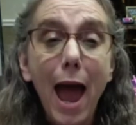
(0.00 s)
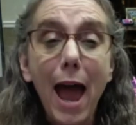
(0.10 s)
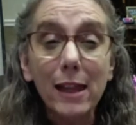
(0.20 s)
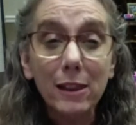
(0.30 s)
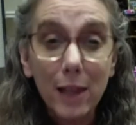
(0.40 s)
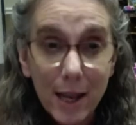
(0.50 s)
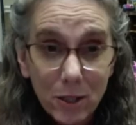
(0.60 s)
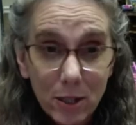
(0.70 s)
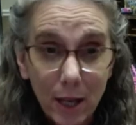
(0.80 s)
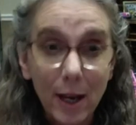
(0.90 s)
And
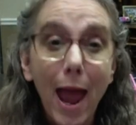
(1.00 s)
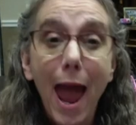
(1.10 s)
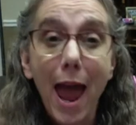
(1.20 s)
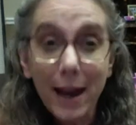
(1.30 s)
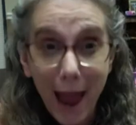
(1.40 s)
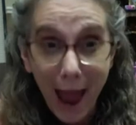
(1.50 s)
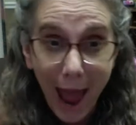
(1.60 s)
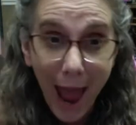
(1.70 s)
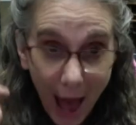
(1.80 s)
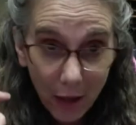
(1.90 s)
listen and
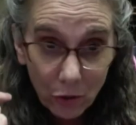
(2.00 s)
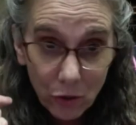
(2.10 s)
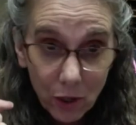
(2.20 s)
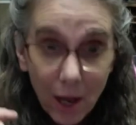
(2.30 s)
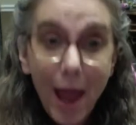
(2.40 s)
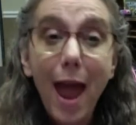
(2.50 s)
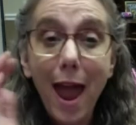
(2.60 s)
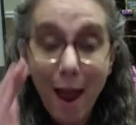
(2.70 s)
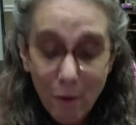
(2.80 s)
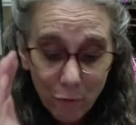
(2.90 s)
ask
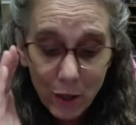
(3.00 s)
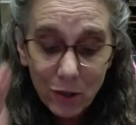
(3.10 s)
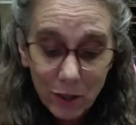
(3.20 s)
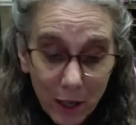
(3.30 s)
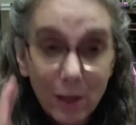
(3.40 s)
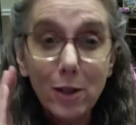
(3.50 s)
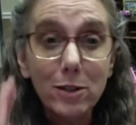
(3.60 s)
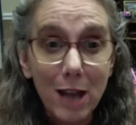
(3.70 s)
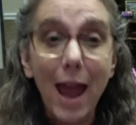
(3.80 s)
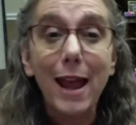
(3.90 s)
every single
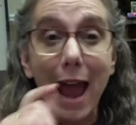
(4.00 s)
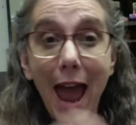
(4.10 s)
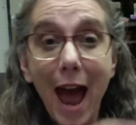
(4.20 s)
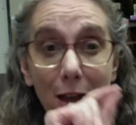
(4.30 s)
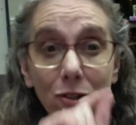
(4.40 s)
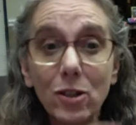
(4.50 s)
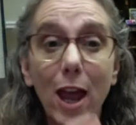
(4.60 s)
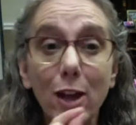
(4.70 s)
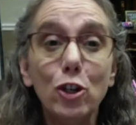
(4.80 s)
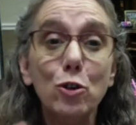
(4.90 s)
day. Ask
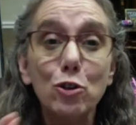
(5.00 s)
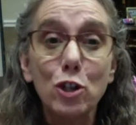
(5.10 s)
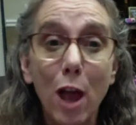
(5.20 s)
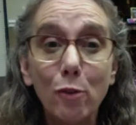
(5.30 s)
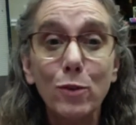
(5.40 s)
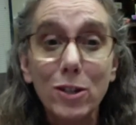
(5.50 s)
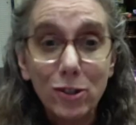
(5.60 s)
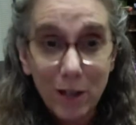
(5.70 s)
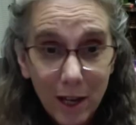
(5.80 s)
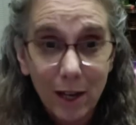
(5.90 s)
and you shall
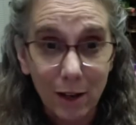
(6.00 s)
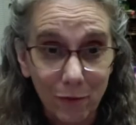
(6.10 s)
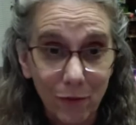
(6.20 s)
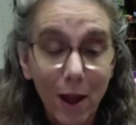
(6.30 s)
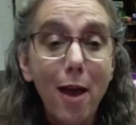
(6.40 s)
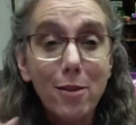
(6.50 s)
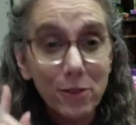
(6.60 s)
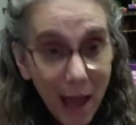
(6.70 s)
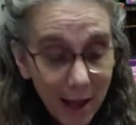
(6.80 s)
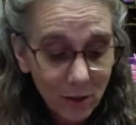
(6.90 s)
receive.
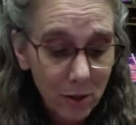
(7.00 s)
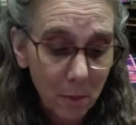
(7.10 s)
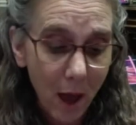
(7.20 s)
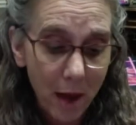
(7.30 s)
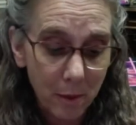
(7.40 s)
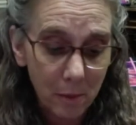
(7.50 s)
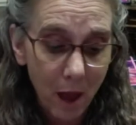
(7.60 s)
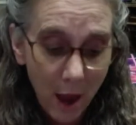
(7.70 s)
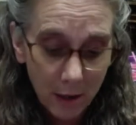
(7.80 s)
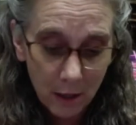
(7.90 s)
That's the bottom
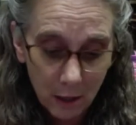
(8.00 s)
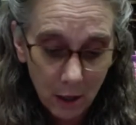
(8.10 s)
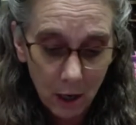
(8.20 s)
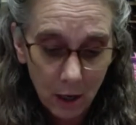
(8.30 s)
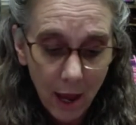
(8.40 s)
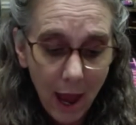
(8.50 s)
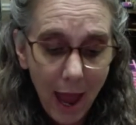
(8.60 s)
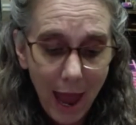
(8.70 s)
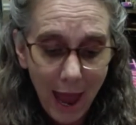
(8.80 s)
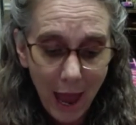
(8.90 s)
line here.
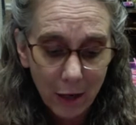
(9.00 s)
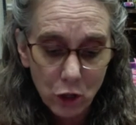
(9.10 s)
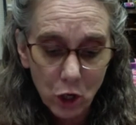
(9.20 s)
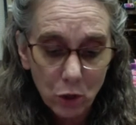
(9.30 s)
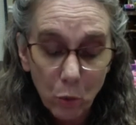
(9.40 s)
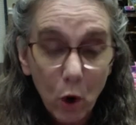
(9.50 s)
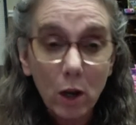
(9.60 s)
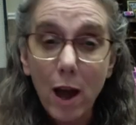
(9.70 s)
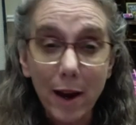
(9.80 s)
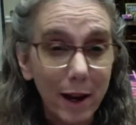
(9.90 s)
And just
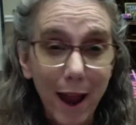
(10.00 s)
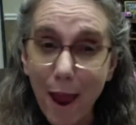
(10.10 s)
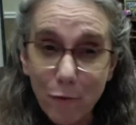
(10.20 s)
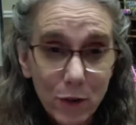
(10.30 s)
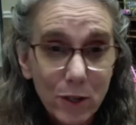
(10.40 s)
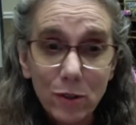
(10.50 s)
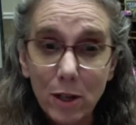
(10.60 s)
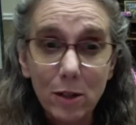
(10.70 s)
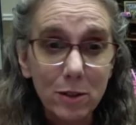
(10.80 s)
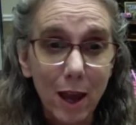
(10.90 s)
work on it every
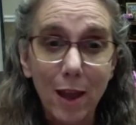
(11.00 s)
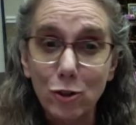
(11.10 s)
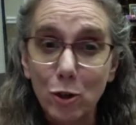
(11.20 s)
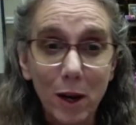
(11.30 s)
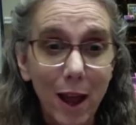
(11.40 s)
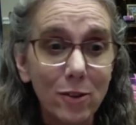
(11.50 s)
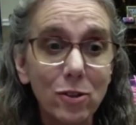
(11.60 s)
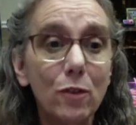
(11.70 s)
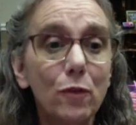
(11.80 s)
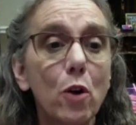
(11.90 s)
single day. Do it as
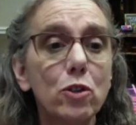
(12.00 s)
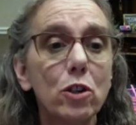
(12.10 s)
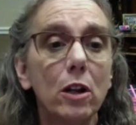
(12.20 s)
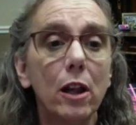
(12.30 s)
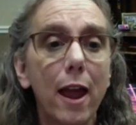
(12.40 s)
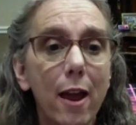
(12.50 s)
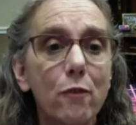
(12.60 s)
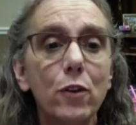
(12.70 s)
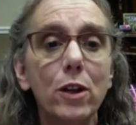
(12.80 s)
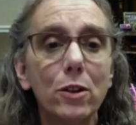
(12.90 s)
a devotional
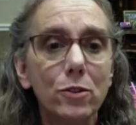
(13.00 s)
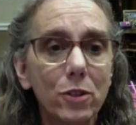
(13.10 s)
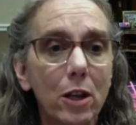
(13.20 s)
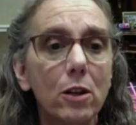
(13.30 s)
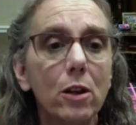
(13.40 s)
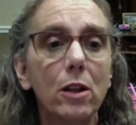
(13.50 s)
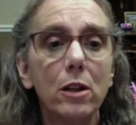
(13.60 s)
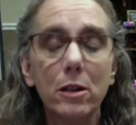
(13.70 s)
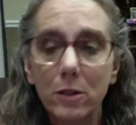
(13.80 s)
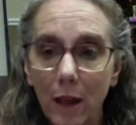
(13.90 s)
every single
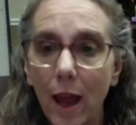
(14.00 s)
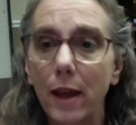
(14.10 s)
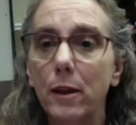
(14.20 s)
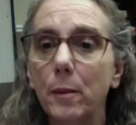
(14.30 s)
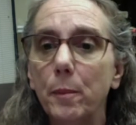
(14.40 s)
day.